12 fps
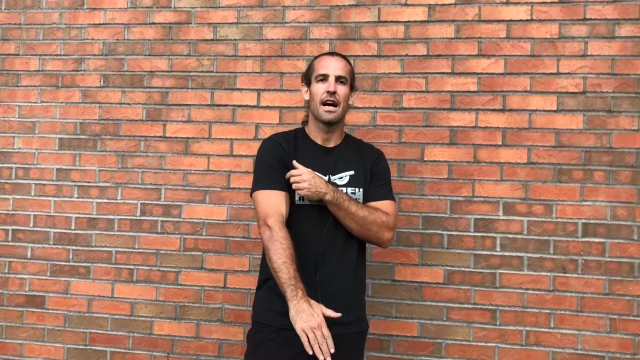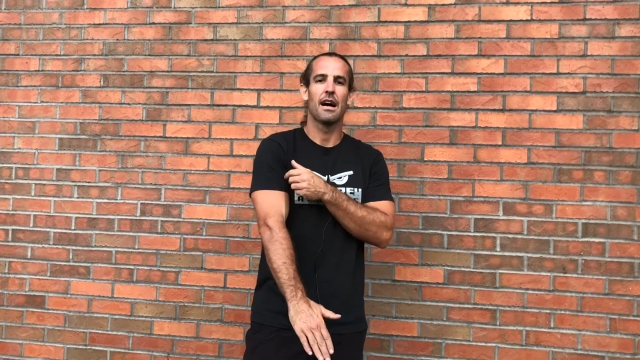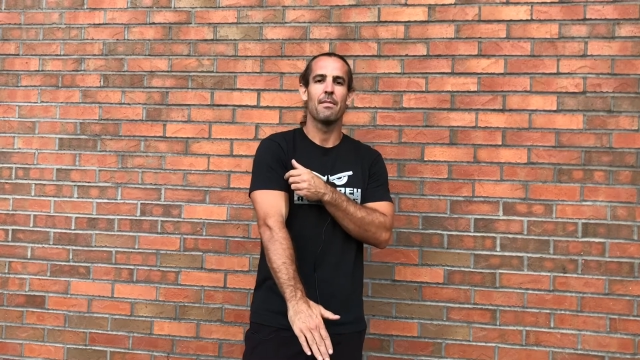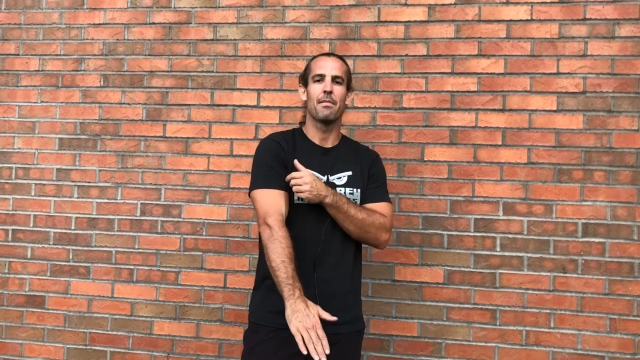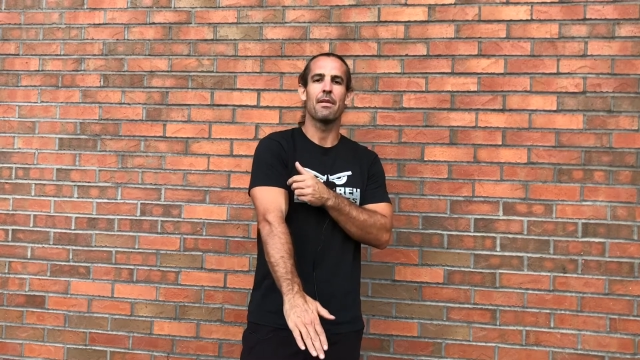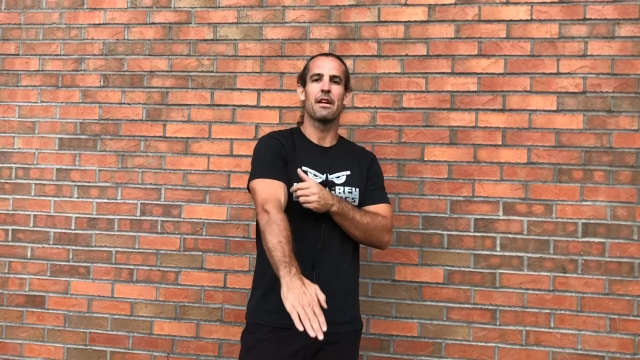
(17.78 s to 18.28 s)

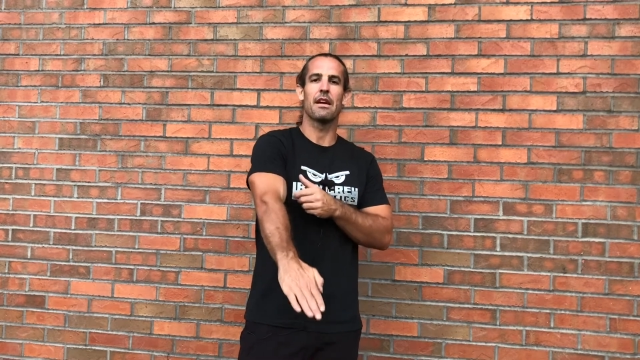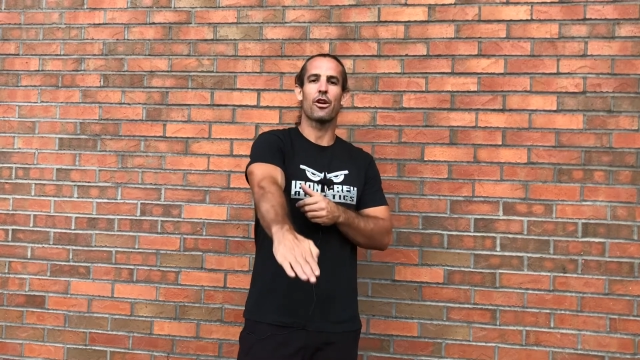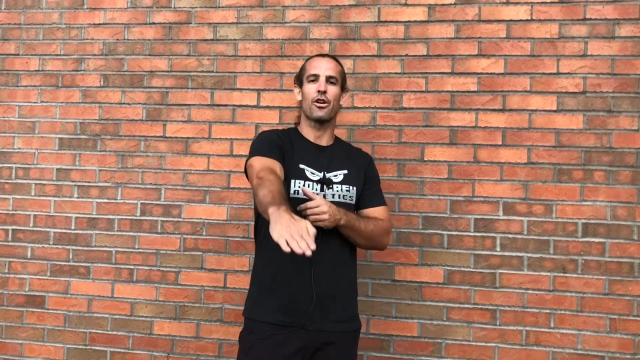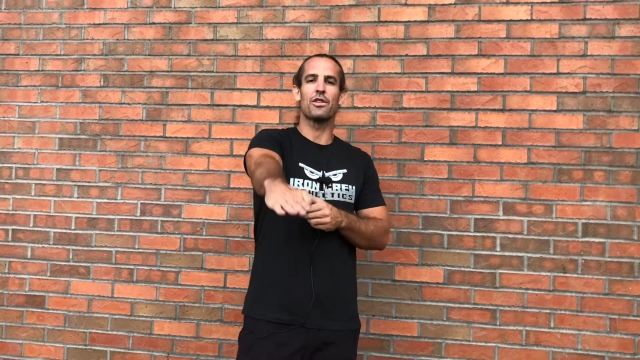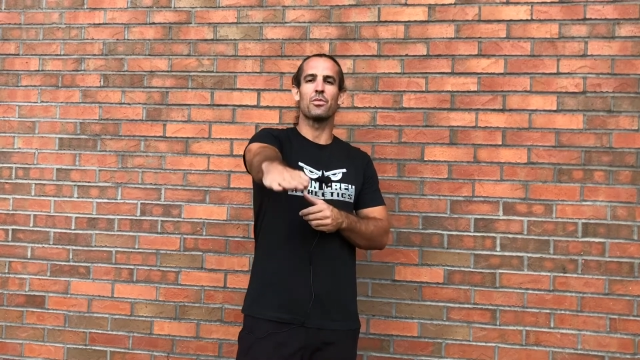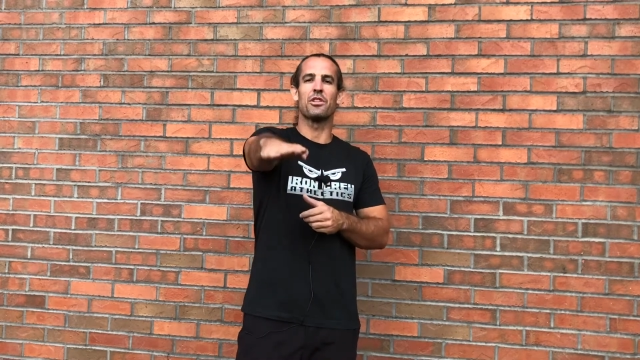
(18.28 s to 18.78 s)
maybe it
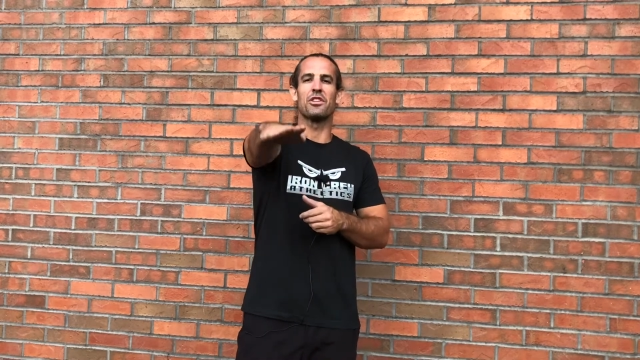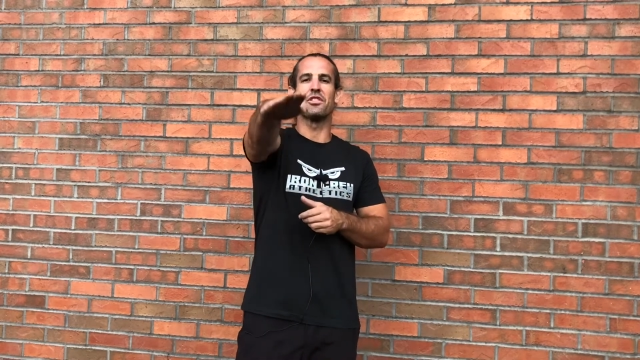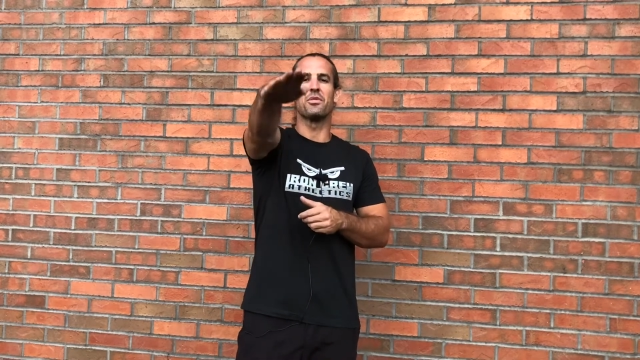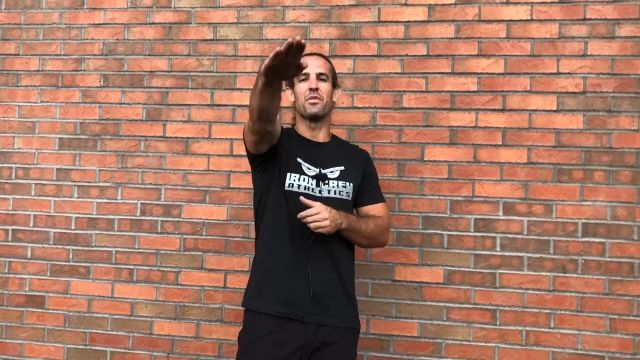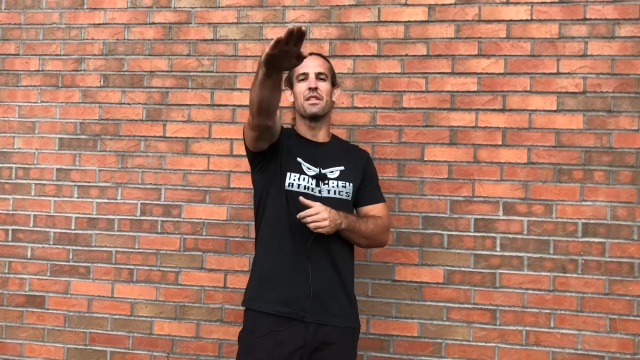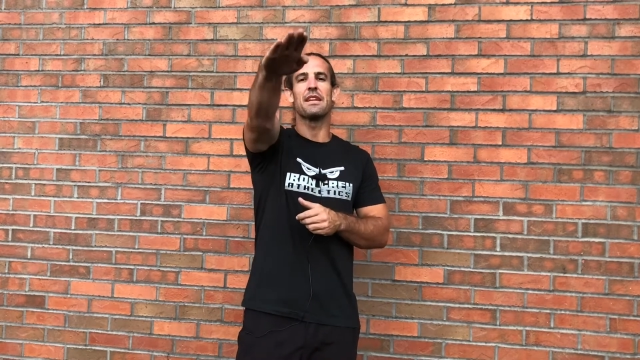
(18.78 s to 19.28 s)
hurts when you do
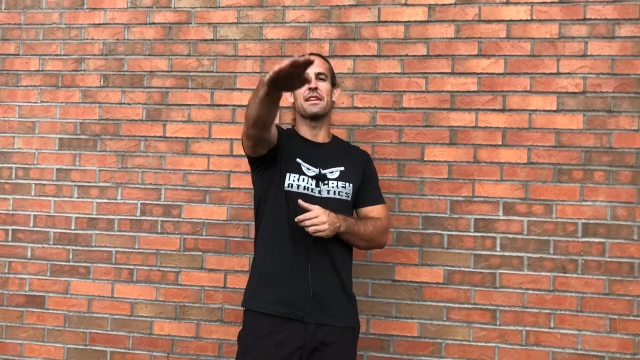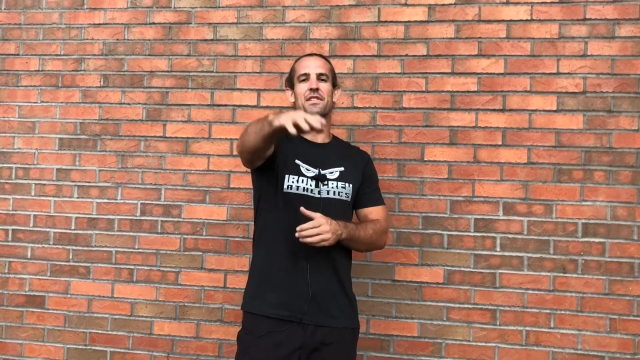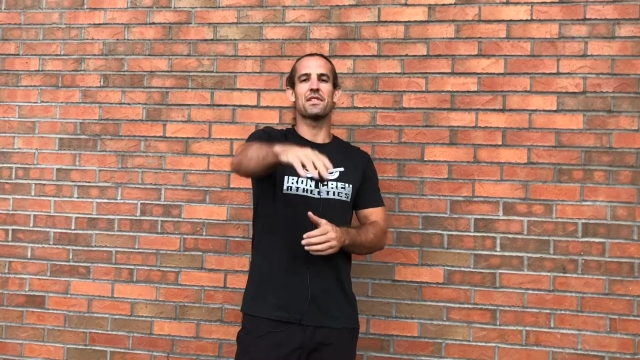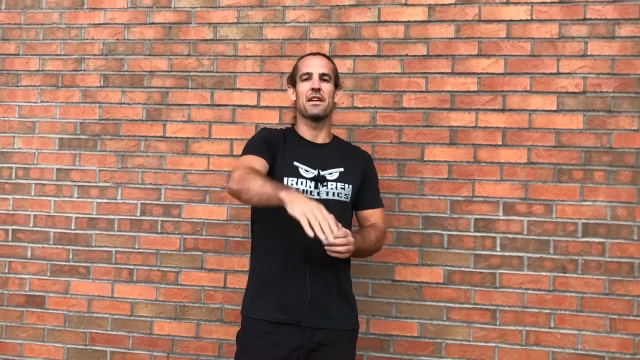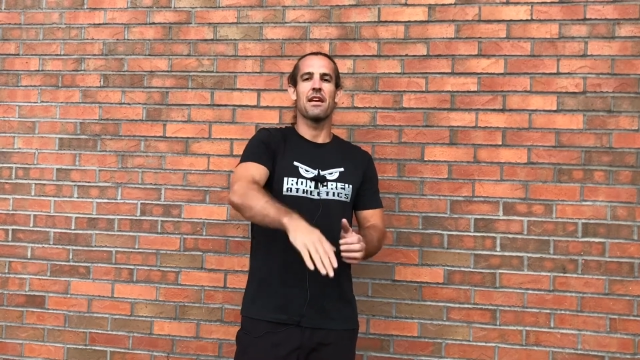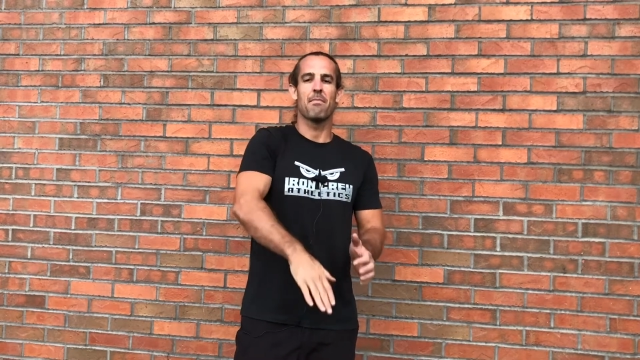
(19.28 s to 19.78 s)
this,
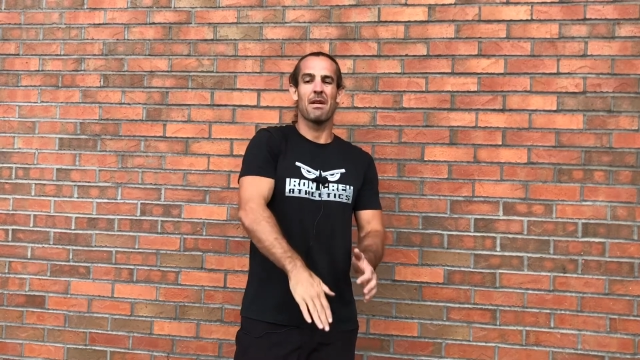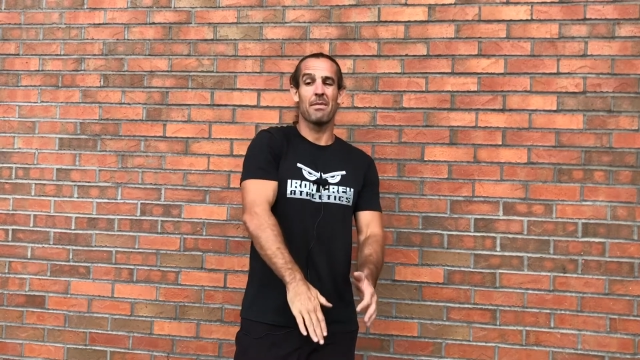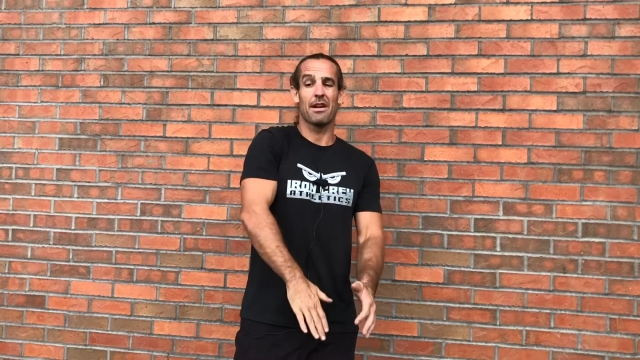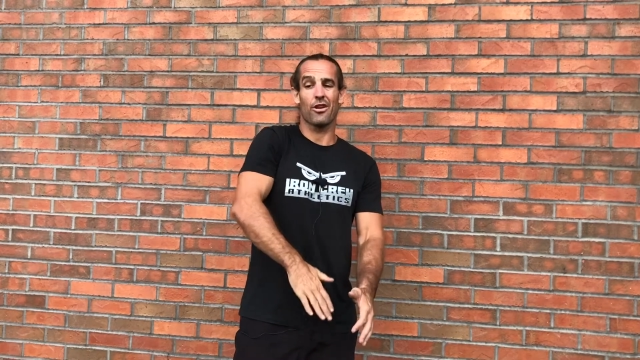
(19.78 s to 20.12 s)
maybe it